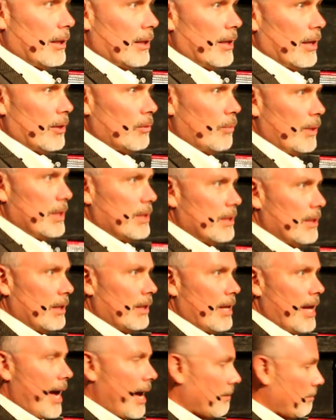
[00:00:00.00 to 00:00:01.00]
And again, we
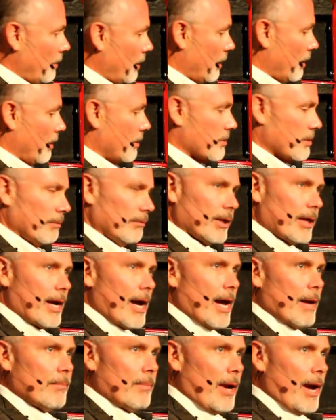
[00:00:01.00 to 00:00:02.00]
did that because of
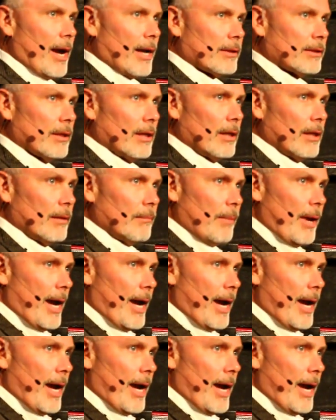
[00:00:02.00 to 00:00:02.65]
the compact